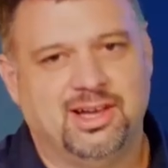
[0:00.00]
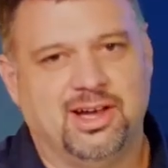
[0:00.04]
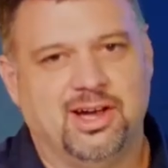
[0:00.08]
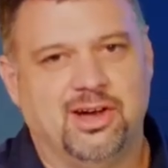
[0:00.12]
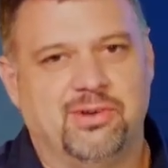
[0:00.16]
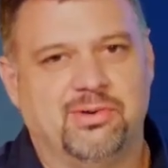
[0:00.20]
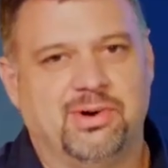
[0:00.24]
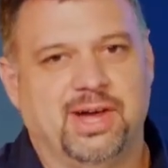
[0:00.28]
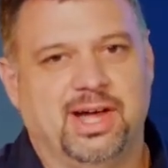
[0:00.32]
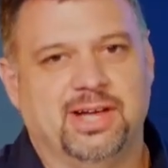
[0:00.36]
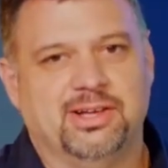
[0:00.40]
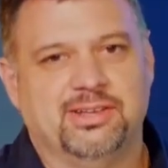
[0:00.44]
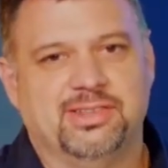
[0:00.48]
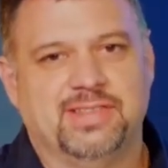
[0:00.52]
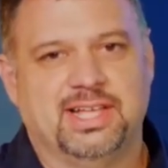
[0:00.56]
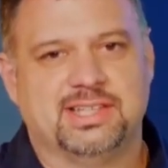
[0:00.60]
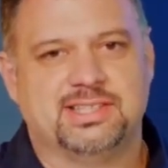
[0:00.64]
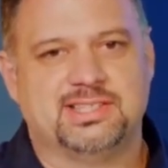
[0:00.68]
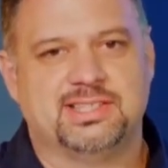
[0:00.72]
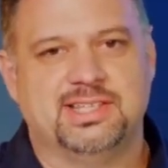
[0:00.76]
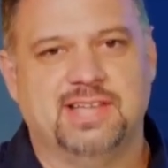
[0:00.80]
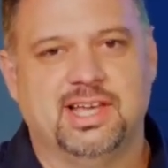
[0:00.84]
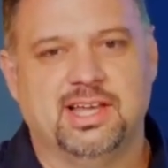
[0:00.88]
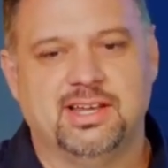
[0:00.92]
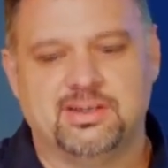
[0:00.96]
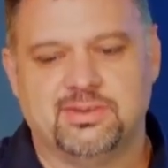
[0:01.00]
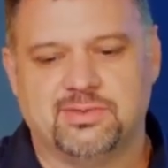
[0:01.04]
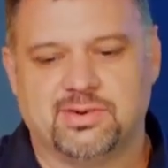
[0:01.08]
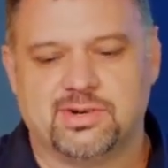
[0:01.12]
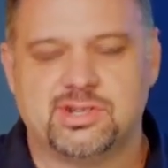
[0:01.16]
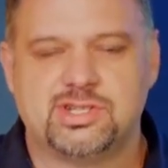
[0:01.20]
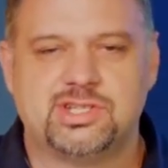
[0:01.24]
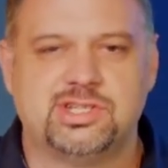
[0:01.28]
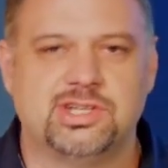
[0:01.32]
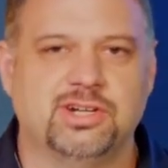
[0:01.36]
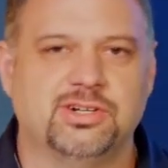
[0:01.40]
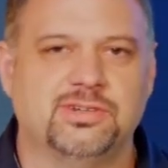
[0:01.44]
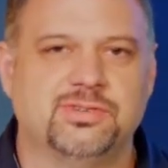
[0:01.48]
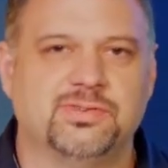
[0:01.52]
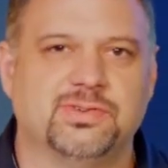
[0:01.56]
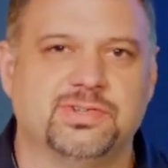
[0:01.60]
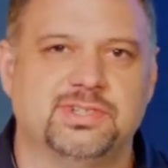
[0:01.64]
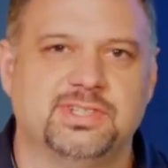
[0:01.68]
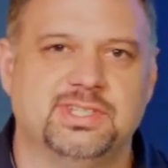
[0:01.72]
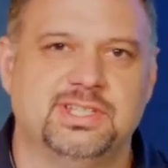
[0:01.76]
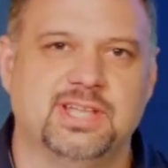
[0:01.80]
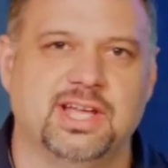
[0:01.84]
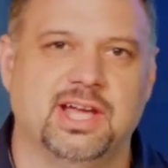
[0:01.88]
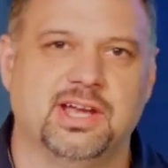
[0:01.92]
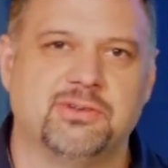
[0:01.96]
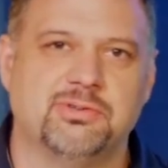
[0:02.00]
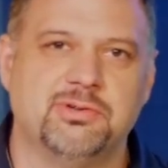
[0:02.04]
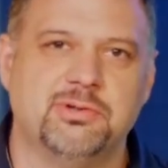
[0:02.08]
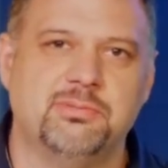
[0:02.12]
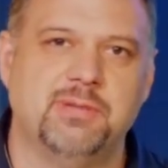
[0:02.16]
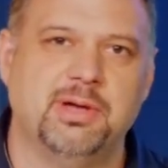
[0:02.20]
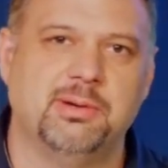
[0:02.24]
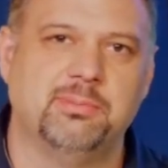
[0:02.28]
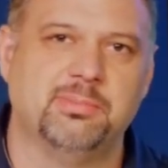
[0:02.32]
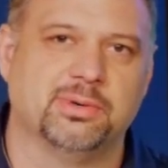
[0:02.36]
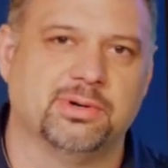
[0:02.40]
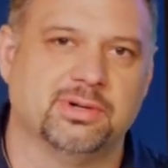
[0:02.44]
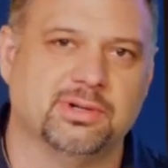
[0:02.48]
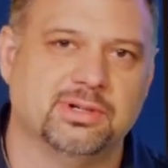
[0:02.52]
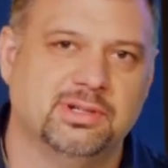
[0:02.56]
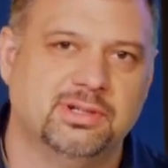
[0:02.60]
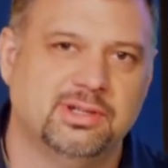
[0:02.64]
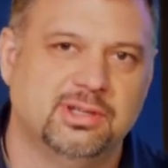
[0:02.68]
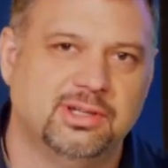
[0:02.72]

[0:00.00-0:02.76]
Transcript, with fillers: All right, that's the end of our show for today. Remember,